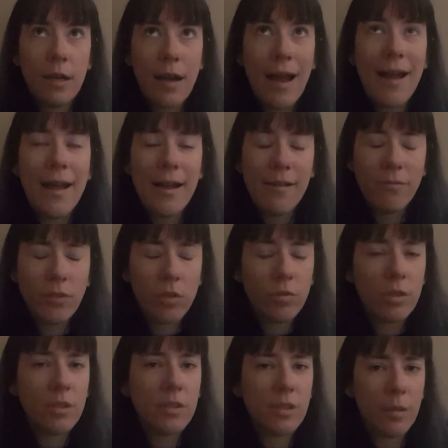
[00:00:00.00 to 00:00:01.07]
I have
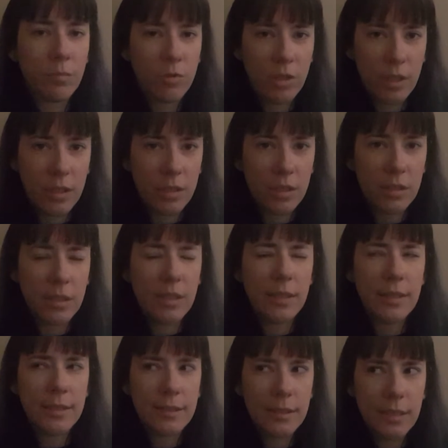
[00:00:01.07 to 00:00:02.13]
noticed some changes.
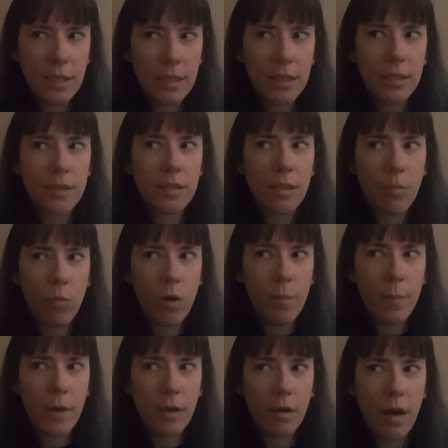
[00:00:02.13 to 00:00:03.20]
It is getting
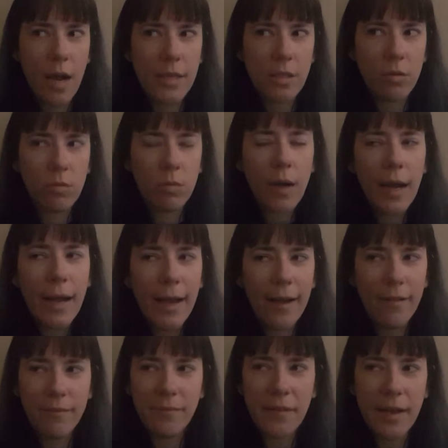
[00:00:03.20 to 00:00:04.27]
somewhat better. I don't
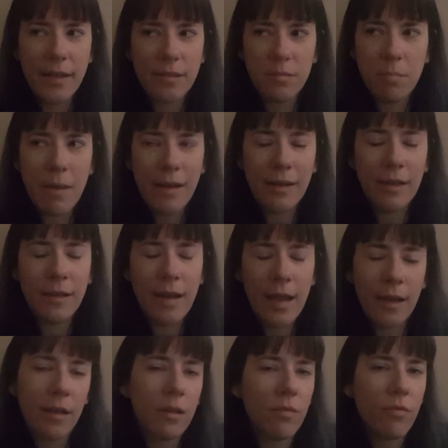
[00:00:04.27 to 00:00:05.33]
have as many
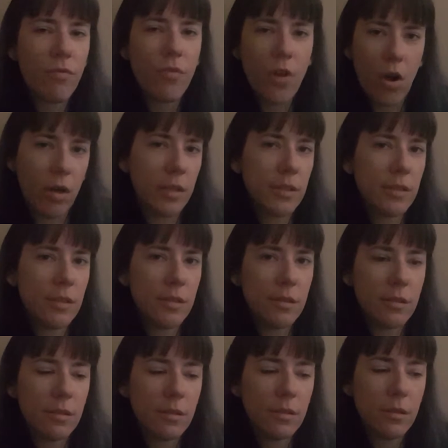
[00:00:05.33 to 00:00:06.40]
negative
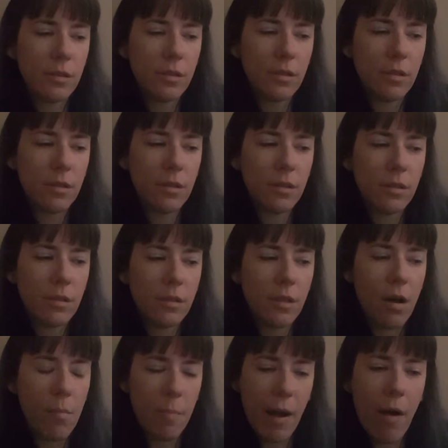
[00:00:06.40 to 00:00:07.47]
thoughts
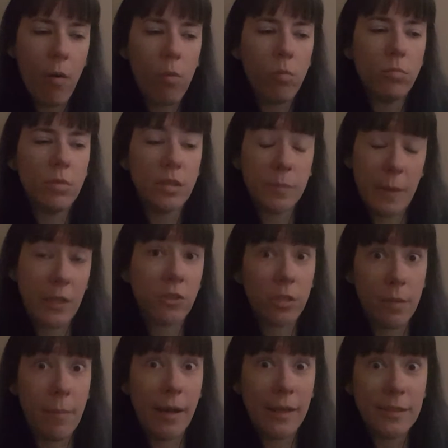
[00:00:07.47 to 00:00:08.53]
about,
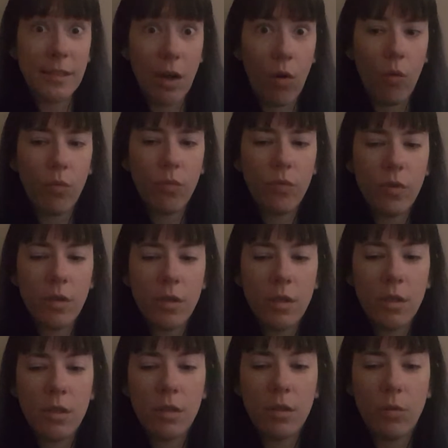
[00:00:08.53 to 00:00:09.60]
especially myself,
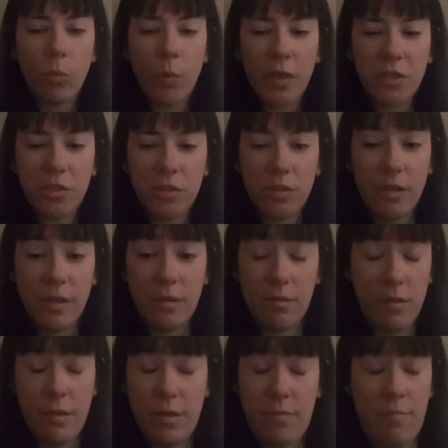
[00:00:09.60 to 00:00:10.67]
which
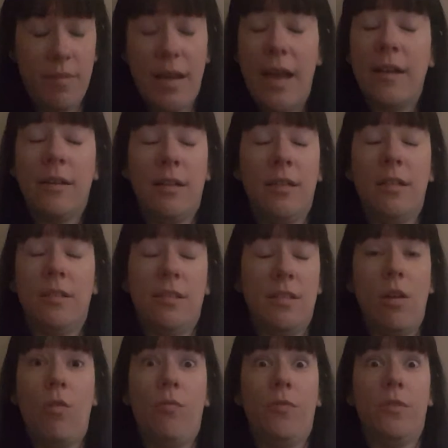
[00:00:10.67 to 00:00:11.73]
that in
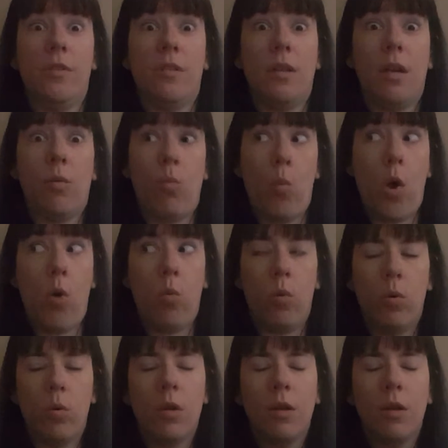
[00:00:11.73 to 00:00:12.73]
itself is like, whoa.